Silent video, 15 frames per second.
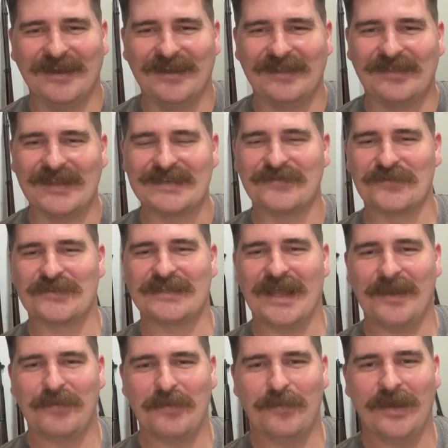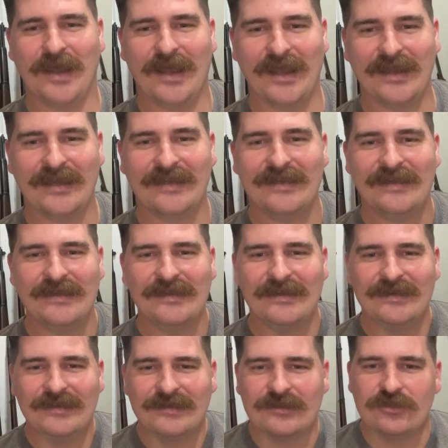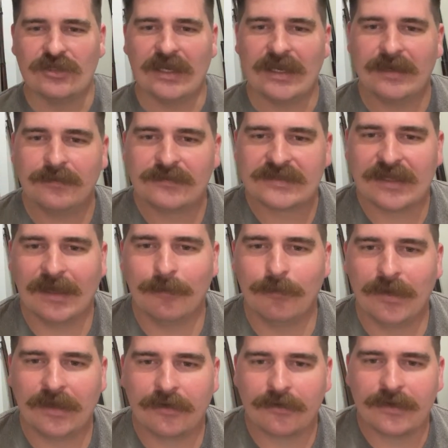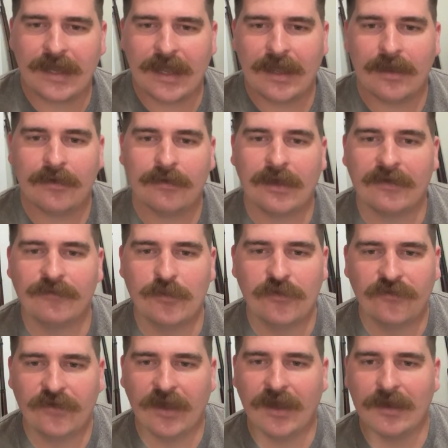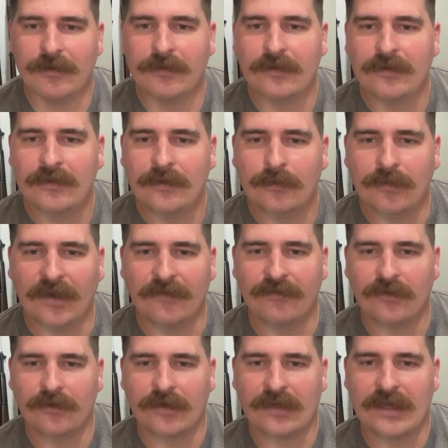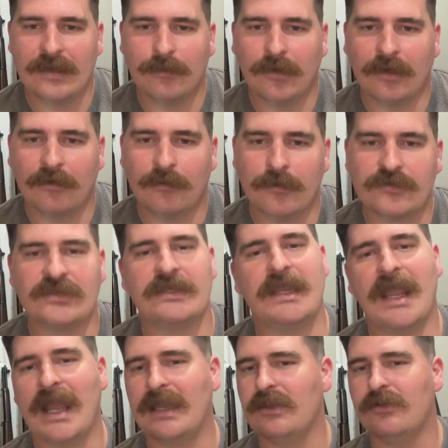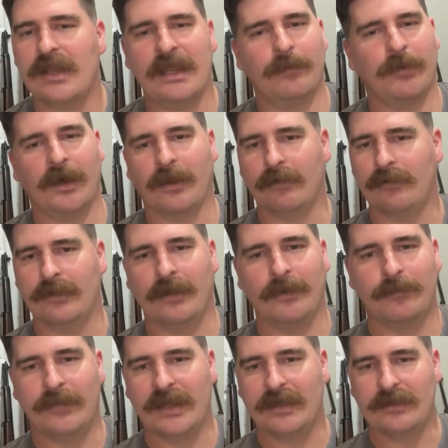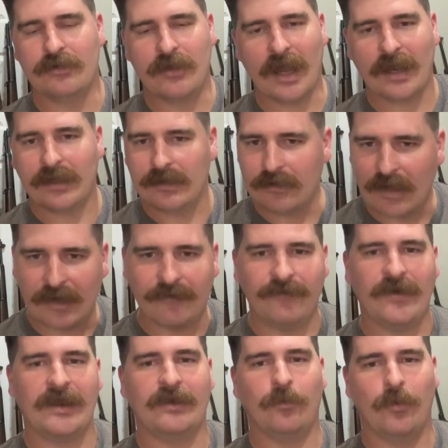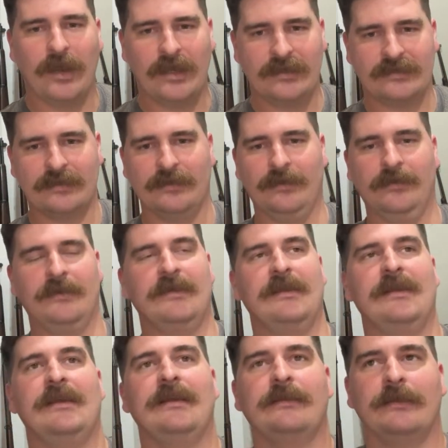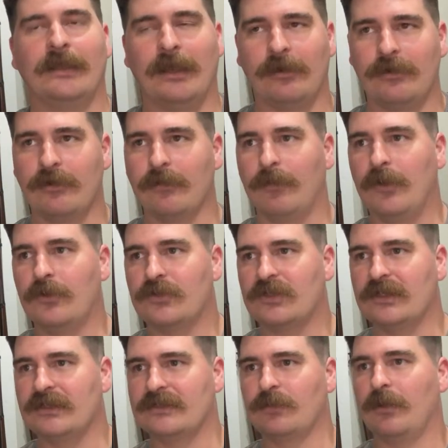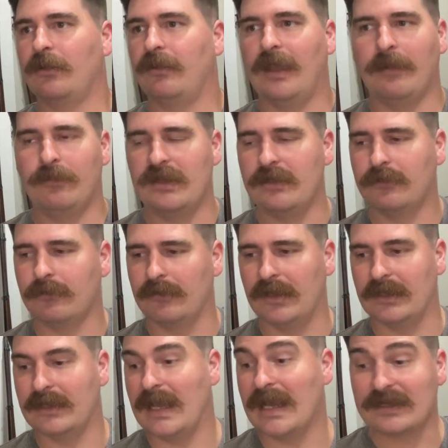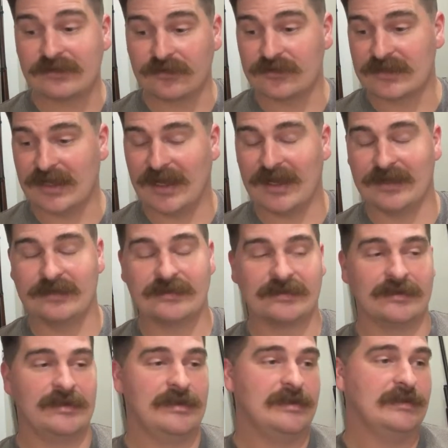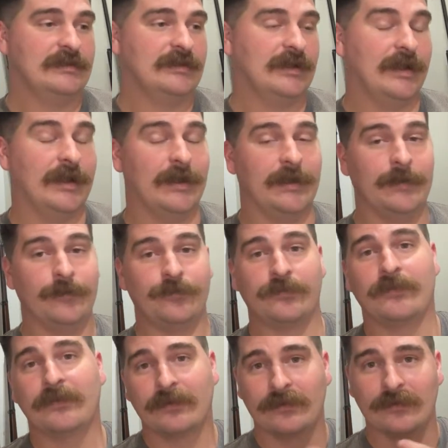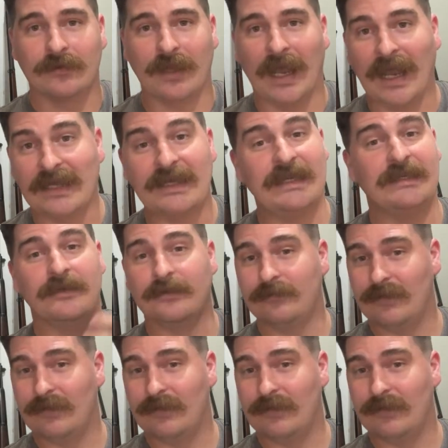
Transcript: Thanks for stopping by. James, I'm better now. I've moved on, but I've learned I can't bottle emotion. Yeah, you can't bottle it up, man. You gotta find a way to let out your emotions, whether that be through like exercise. Um, I need to